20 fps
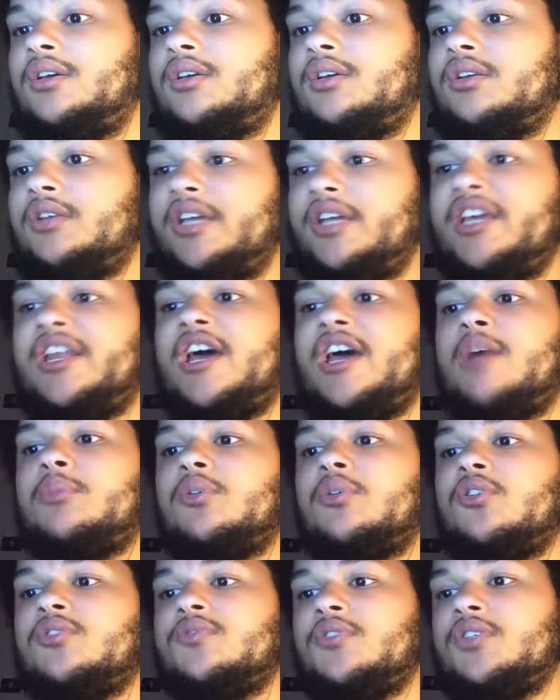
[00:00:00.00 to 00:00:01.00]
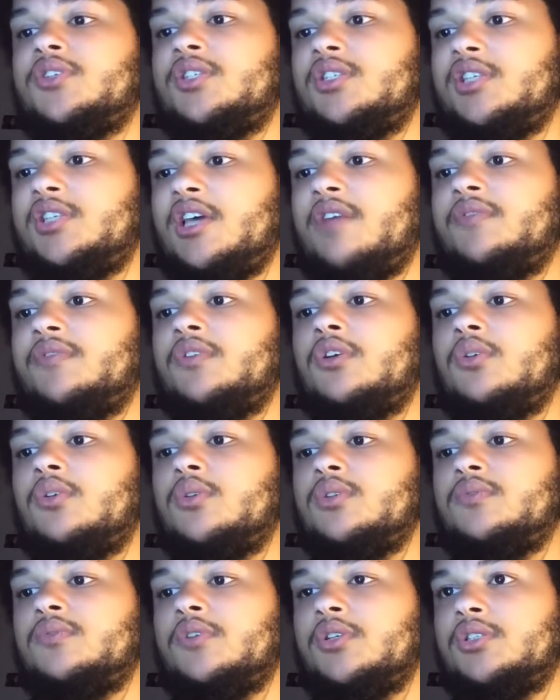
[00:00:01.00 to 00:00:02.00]
Dean Ambrose versus Kevin
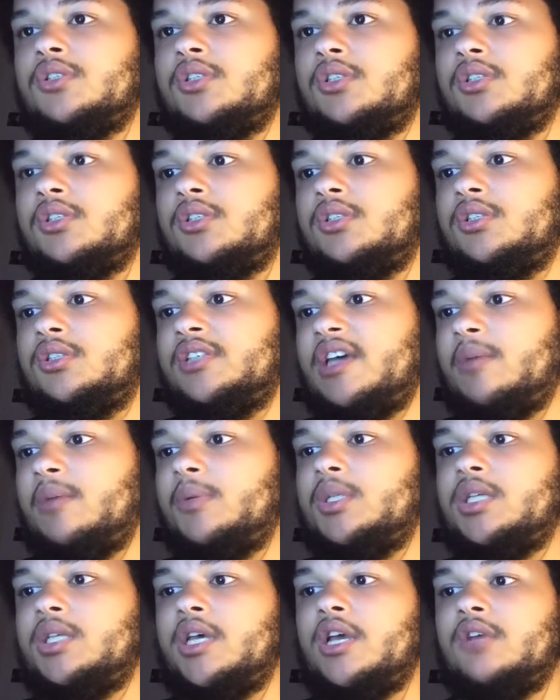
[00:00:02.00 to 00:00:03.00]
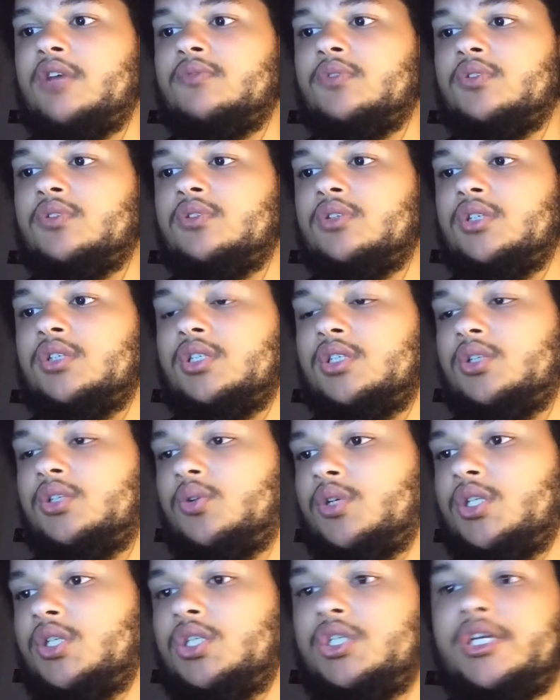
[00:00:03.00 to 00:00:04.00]
Owens versus Sami Zayn versus
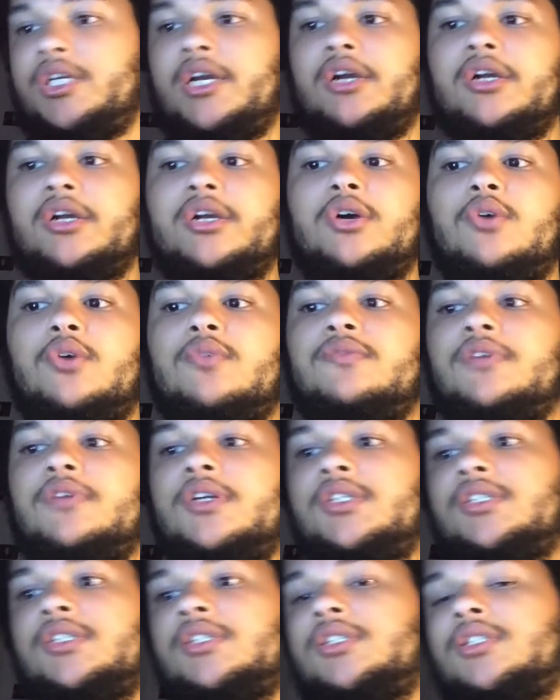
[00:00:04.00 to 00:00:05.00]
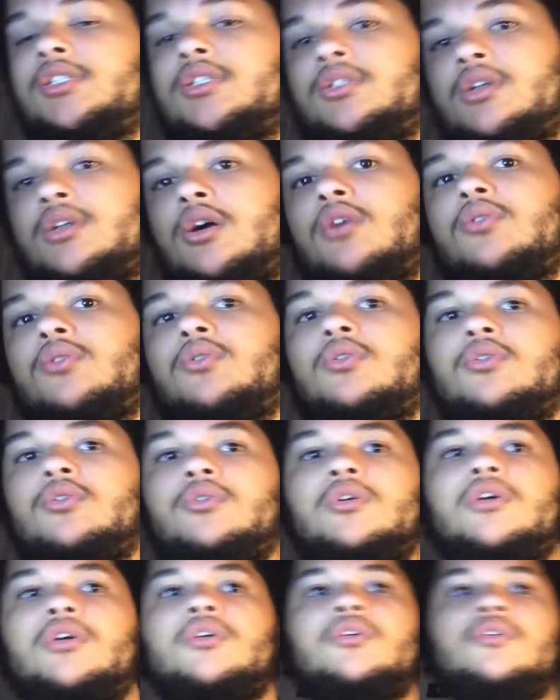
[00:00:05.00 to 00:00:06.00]
Chris Jericho versus Cesaro.
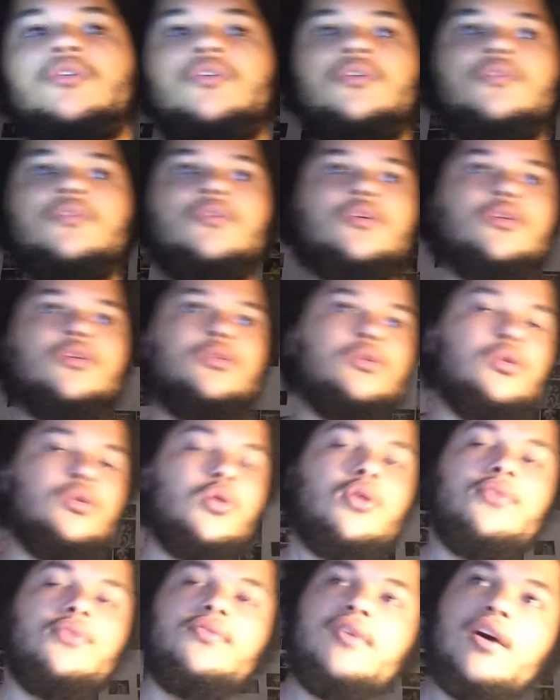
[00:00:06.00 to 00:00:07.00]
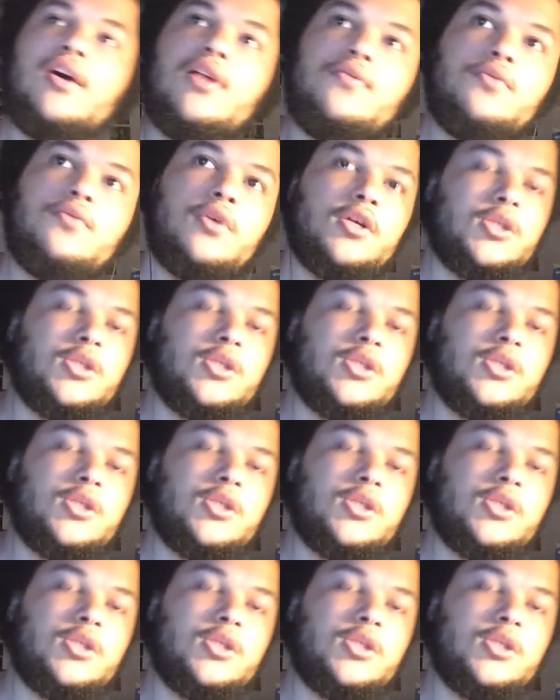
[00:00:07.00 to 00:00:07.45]
Glorified fucking